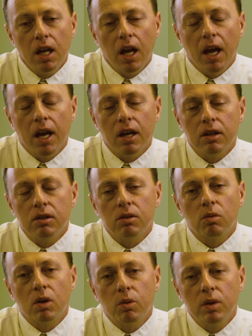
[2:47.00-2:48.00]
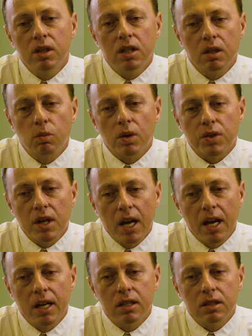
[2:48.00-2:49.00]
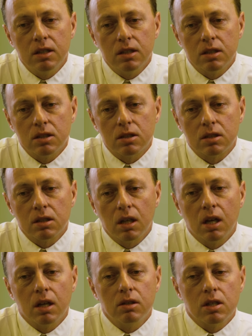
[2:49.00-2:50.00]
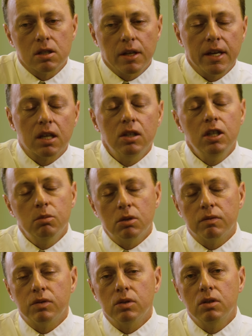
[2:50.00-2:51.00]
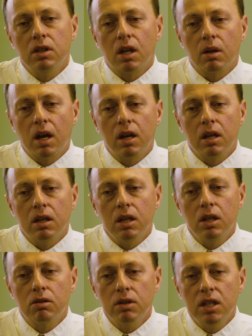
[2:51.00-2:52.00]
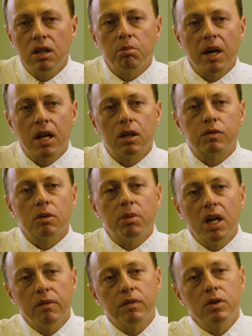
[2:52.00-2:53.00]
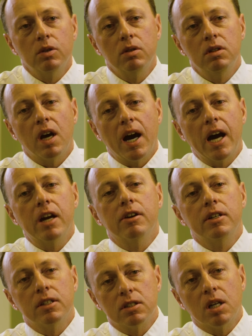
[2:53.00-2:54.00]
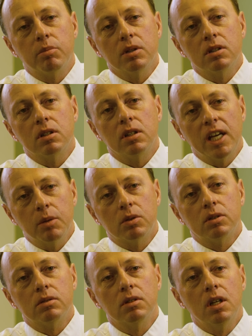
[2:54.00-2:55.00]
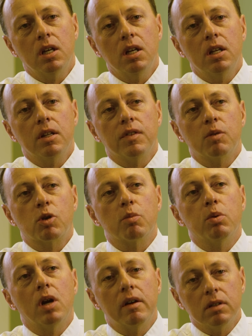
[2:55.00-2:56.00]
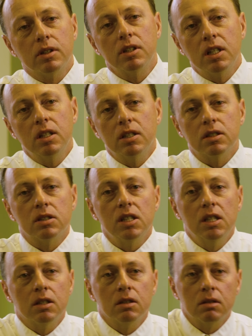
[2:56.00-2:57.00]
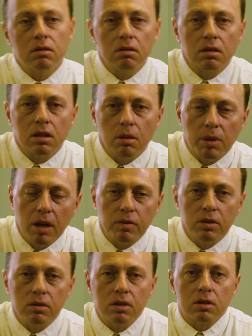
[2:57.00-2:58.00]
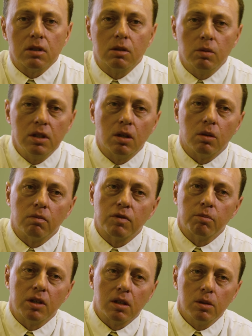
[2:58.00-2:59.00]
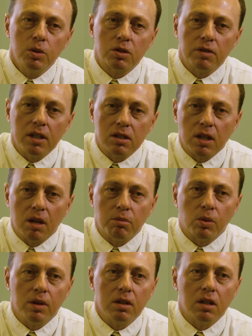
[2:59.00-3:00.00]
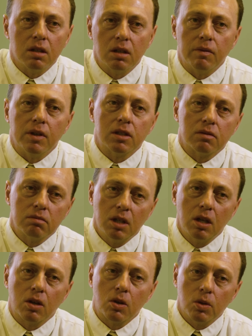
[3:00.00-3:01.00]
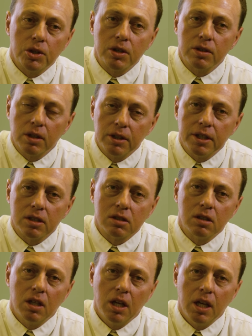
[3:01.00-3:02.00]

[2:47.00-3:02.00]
And what we did with that is, just like in human food, on an ingredient panel for pet food, the higher it is up in the label, the more prevalent it is in the pet food. And so we know from an inclusion rate standpoint that if it's earlier in the list,